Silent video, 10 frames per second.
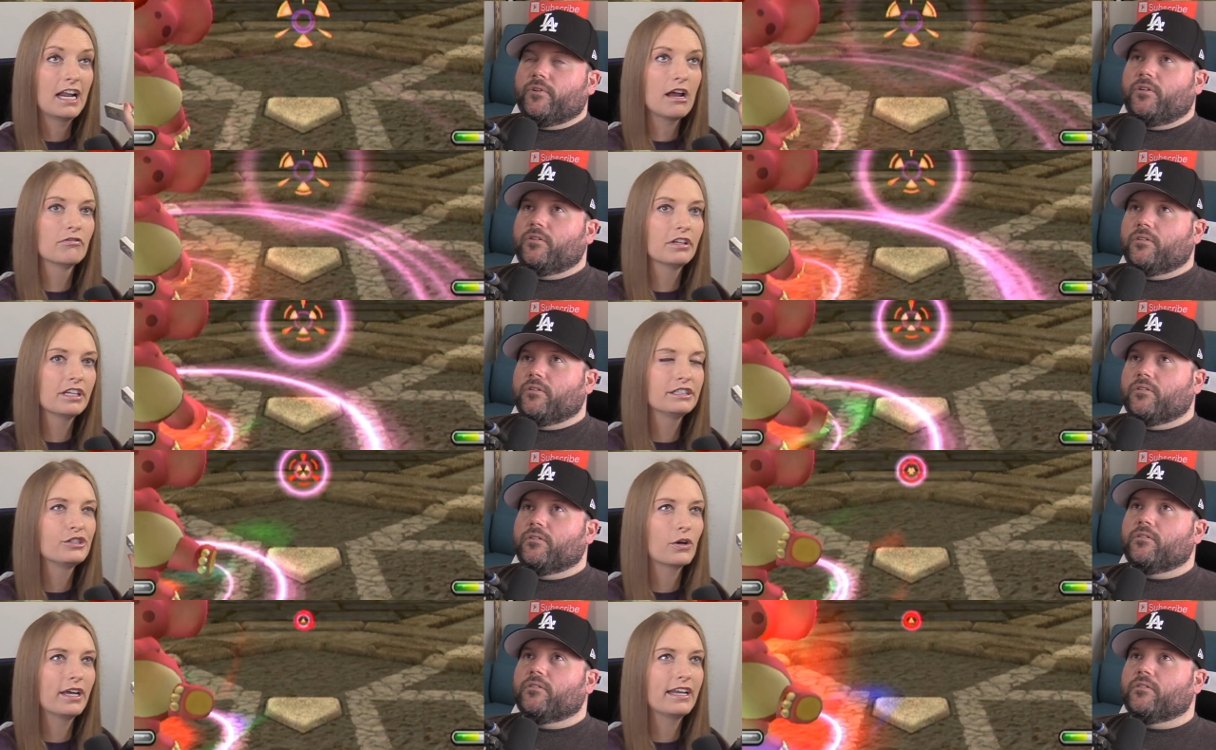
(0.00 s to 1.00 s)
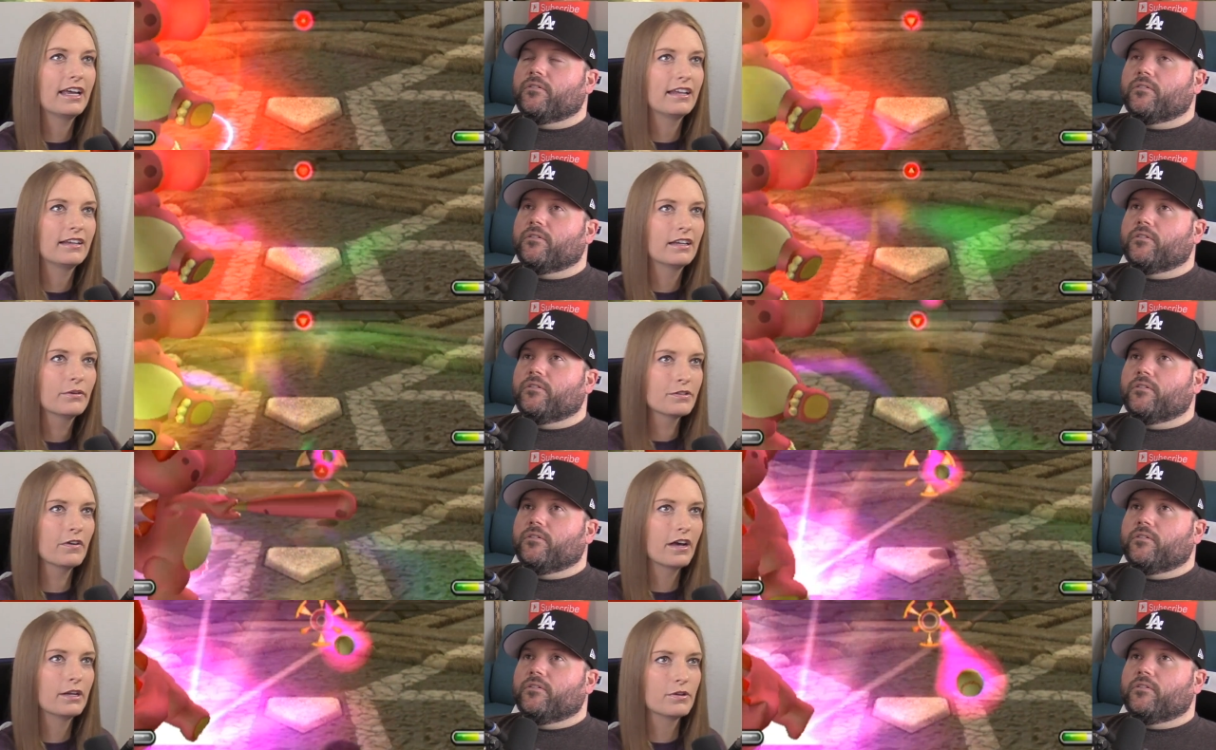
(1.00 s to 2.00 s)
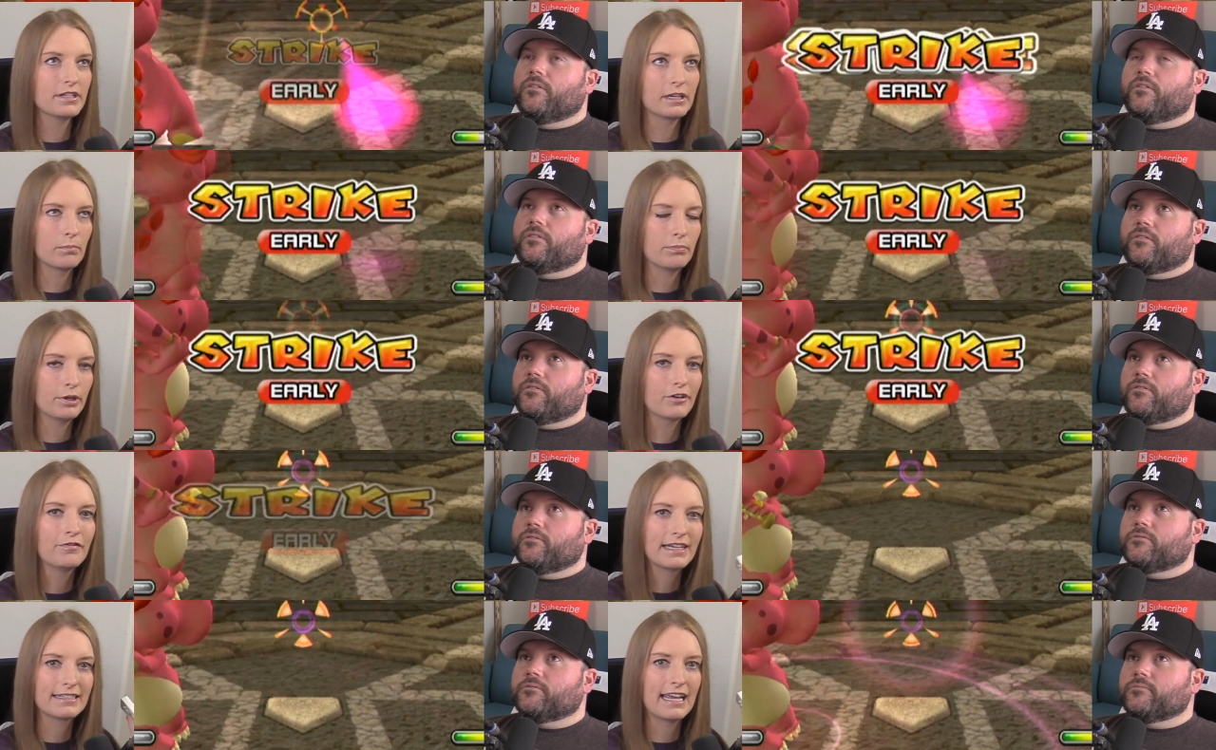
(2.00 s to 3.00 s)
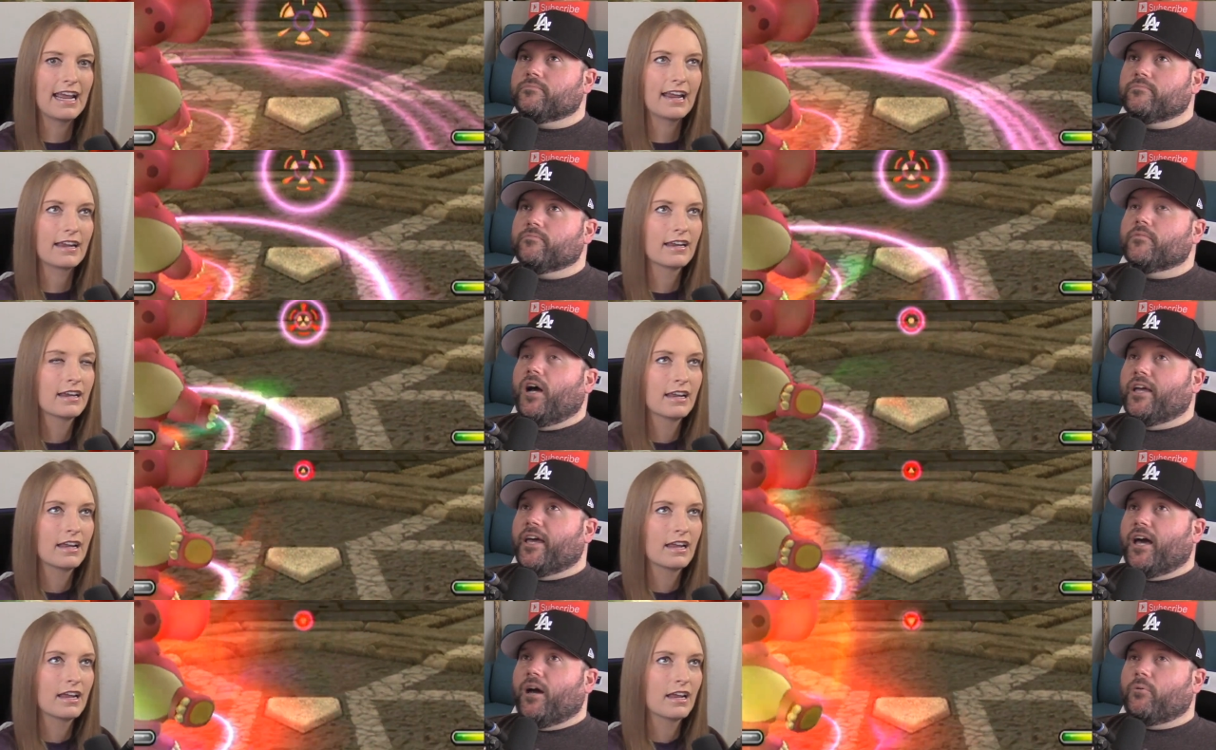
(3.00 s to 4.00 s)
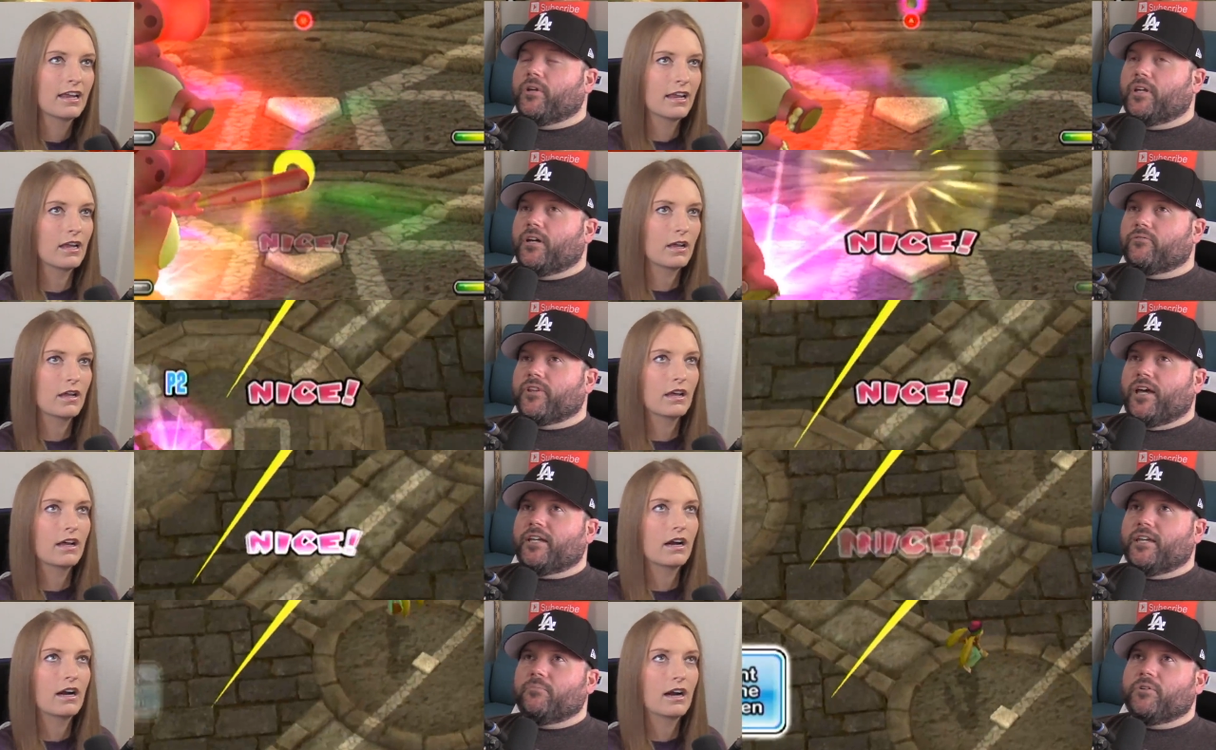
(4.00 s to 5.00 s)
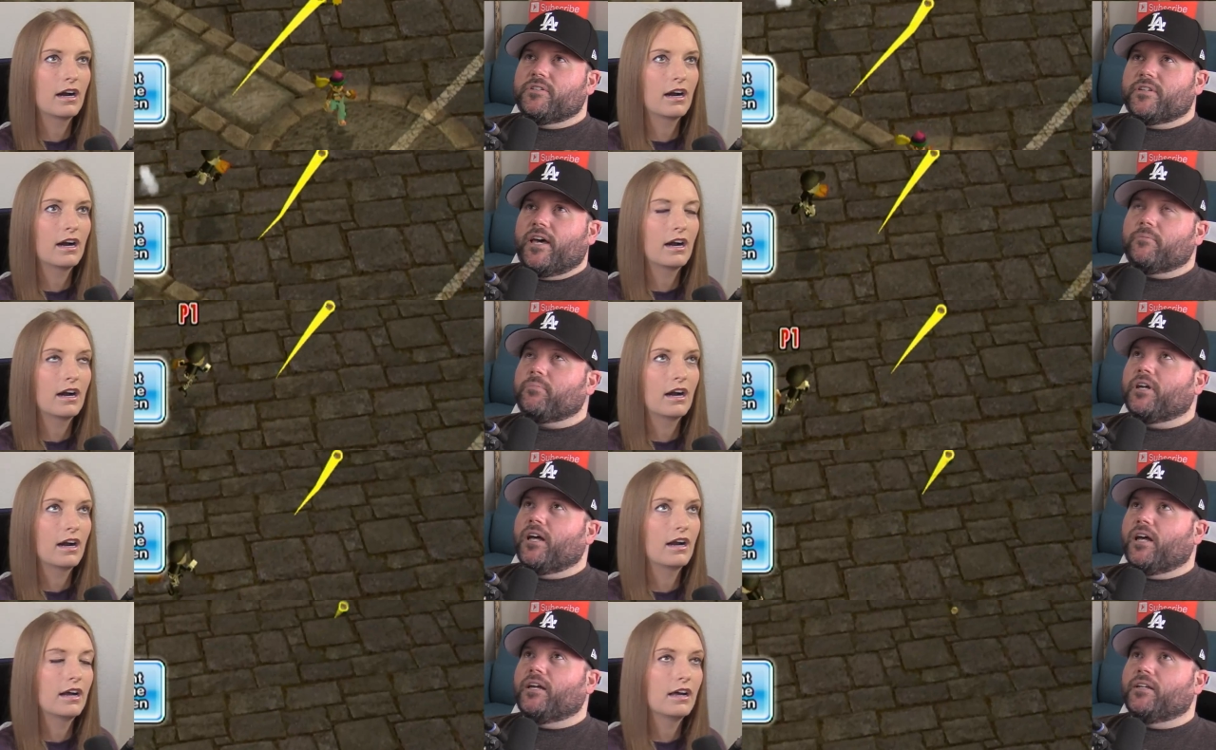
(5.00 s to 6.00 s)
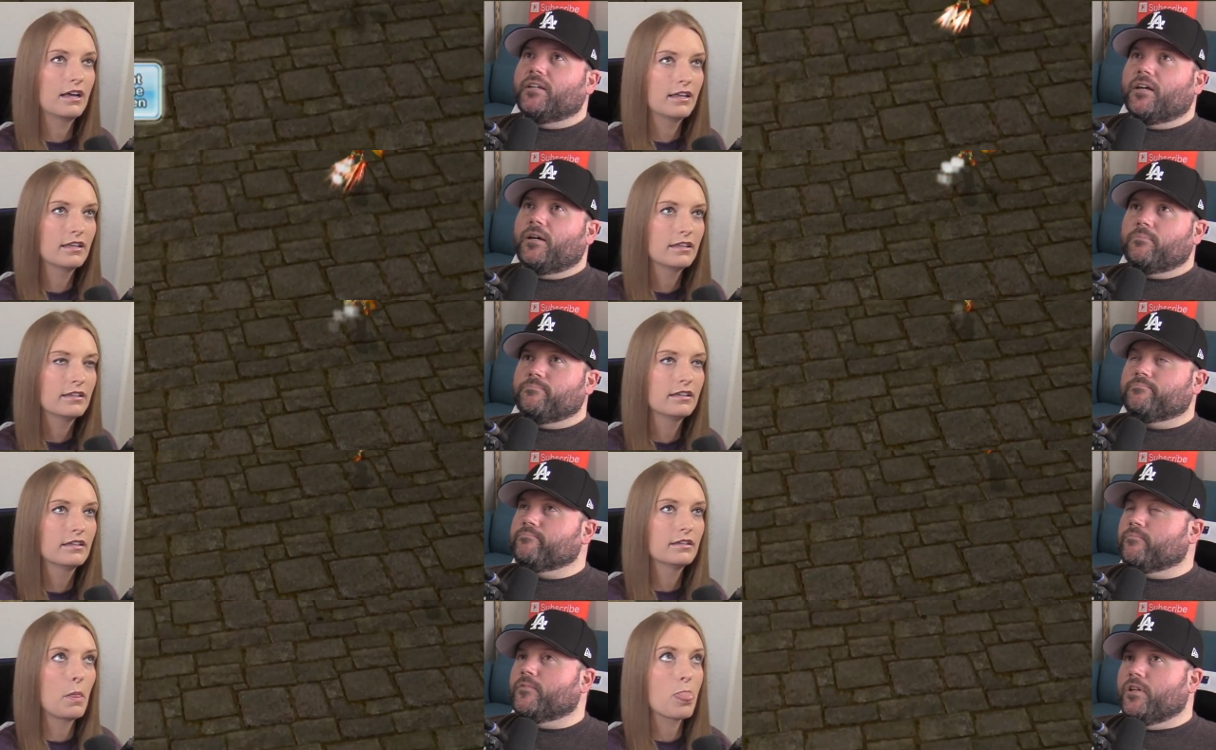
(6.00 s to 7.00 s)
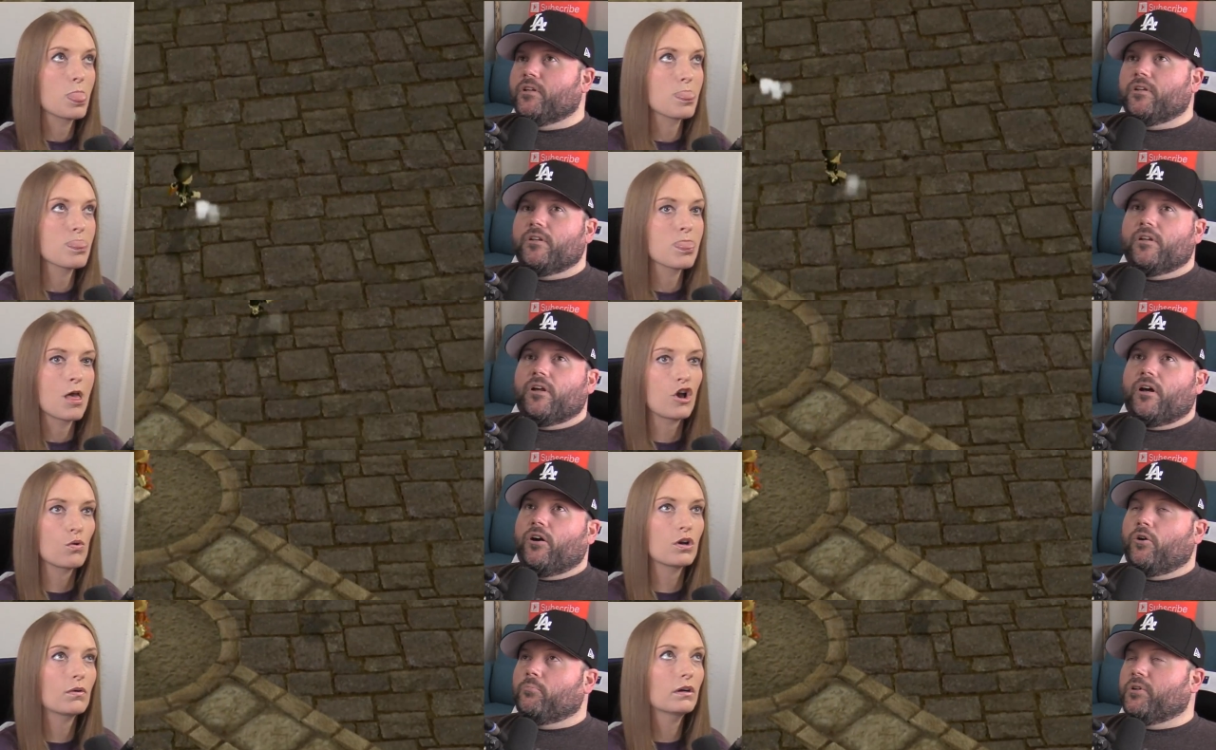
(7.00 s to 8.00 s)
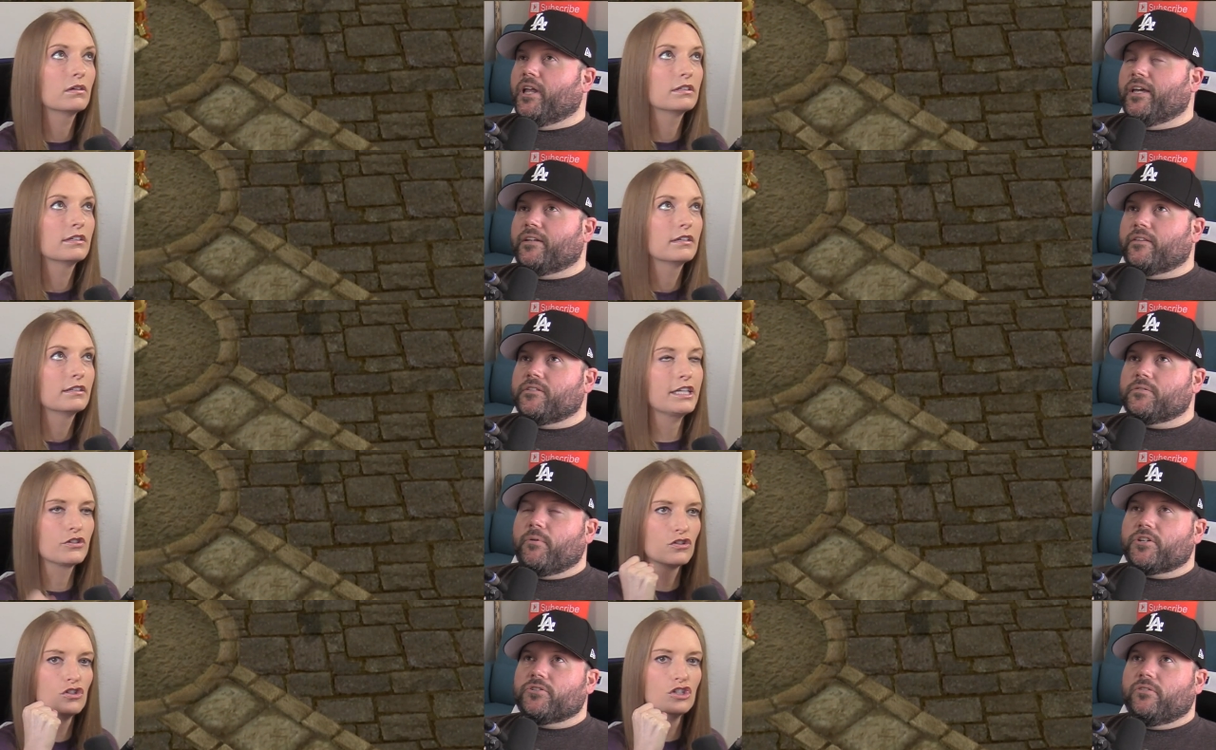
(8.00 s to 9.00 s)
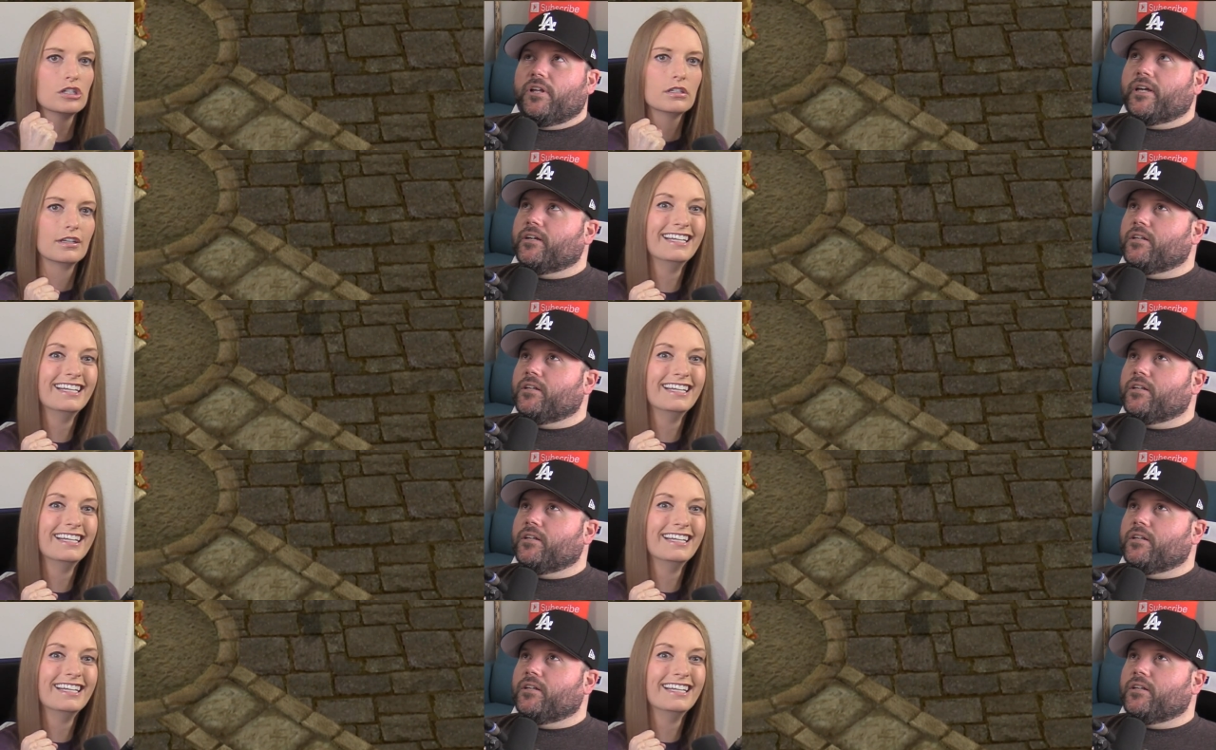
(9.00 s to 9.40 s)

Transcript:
Speaker 1: and I really enjoyed it. It was fun. It was like a perfect day.
Speaker 2: Uh, yeah, we uh, for that game we sat behind um, home plate in these special like